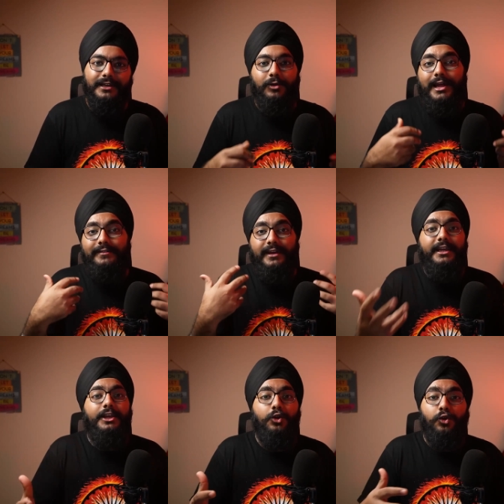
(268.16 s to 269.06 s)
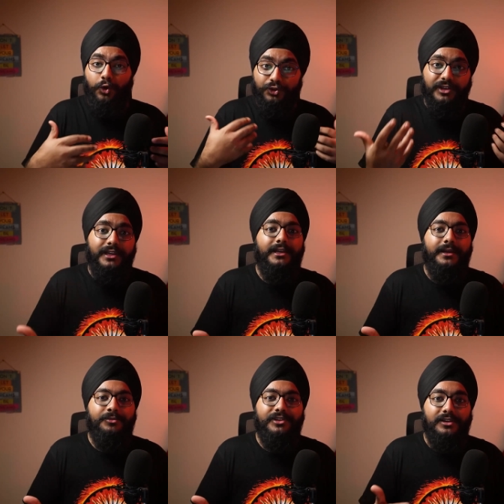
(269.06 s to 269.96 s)
you know, like the hero questioning
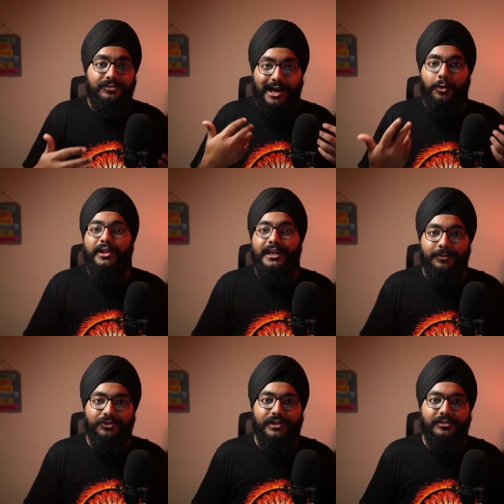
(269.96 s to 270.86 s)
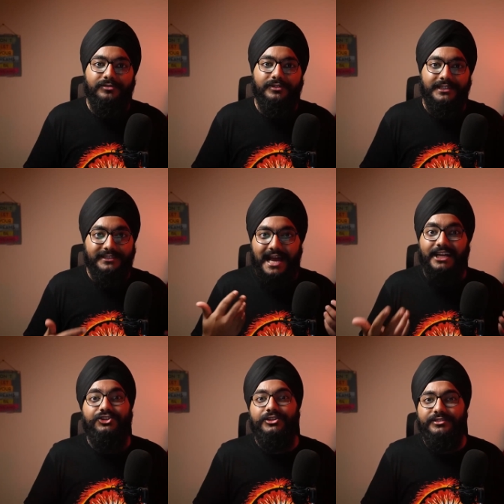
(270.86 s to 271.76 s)
himself, doubting himself, his
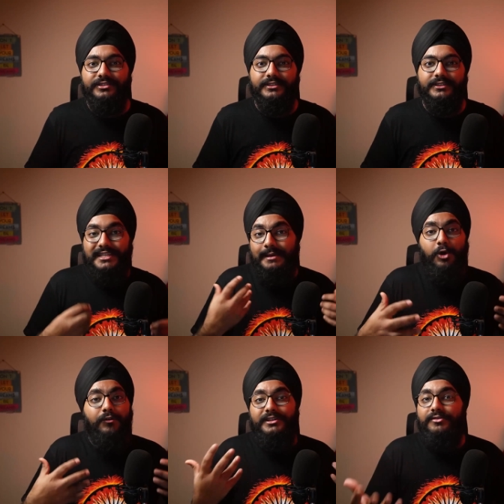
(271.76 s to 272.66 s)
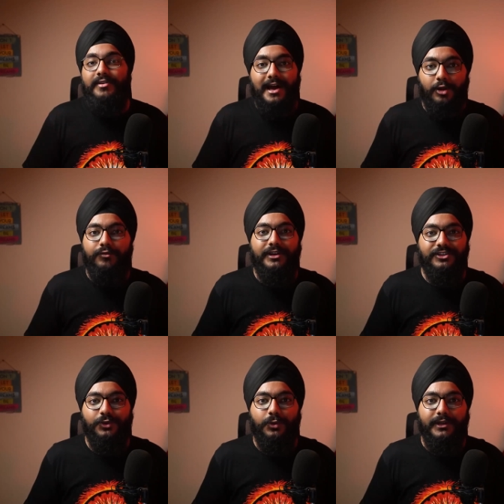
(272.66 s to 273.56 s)
actions, which I'm always a fan of in a
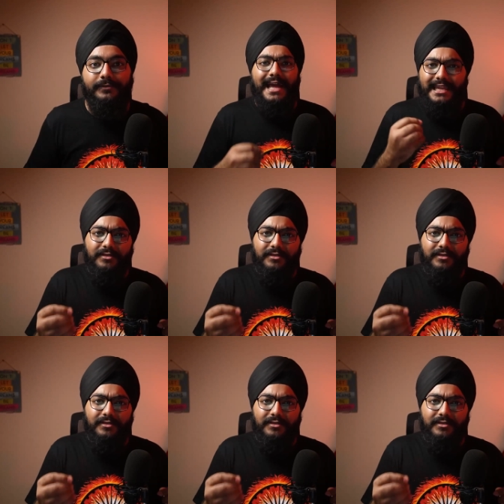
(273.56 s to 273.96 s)
story. And